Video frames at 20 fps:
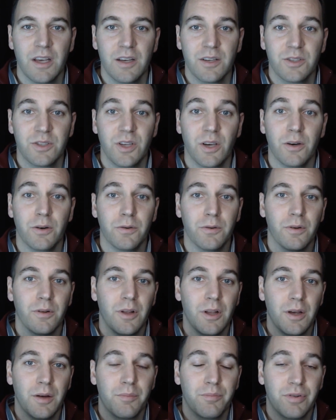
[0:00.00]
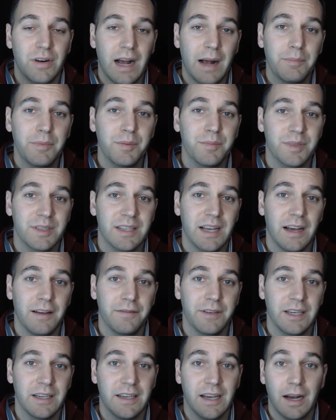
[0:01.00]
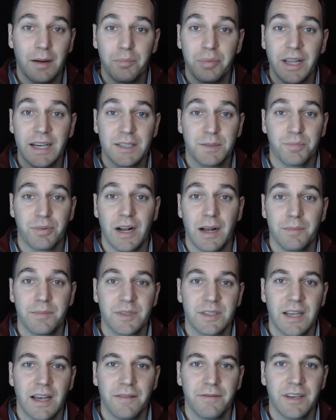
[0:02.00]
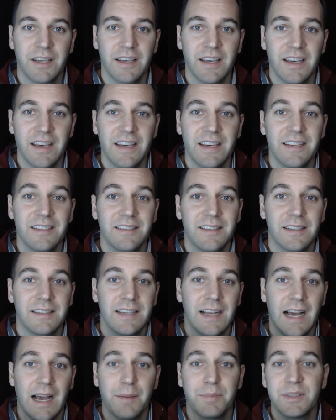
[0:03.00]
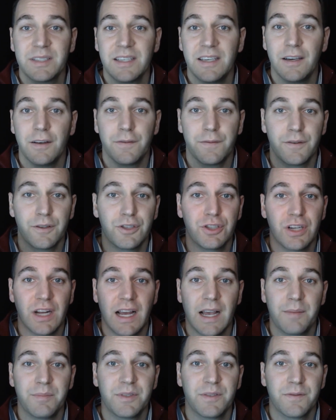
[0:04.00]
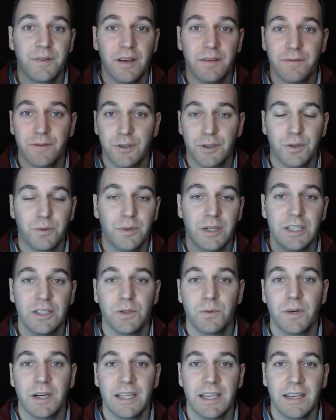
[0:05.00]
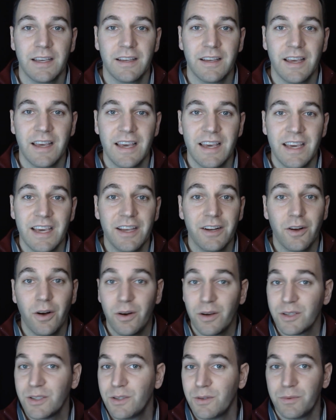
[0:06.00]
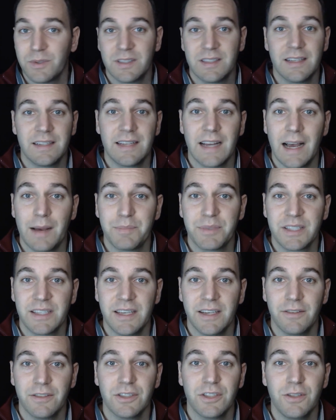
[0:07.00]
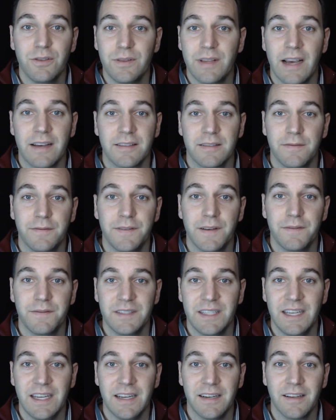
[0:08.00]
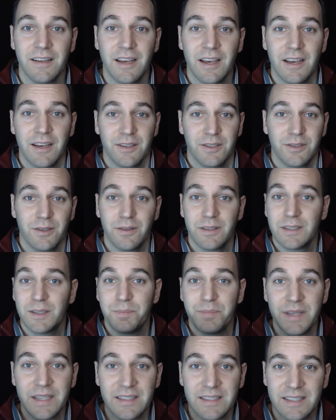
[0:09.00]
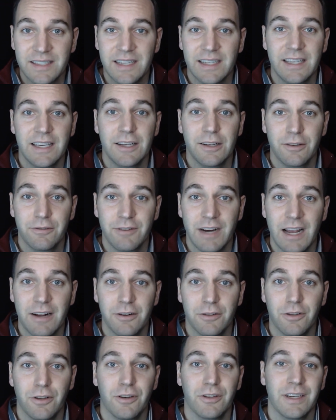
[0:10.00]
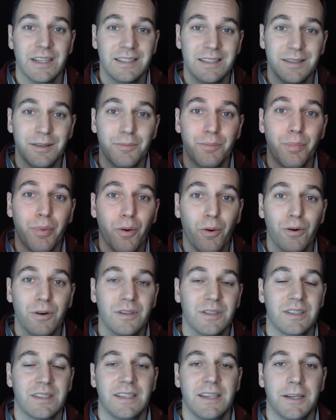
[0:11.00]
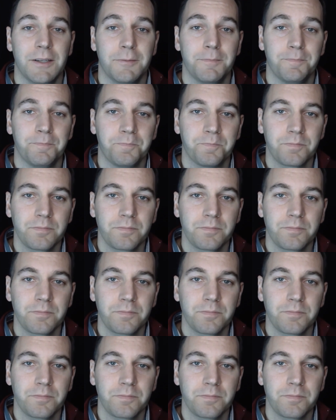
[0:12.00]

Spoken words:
So problem solving, complex problem solving, is the top skill for jobs for 2020. It also was the top skill in 2015. So it's been sticking around along. It's an important skill.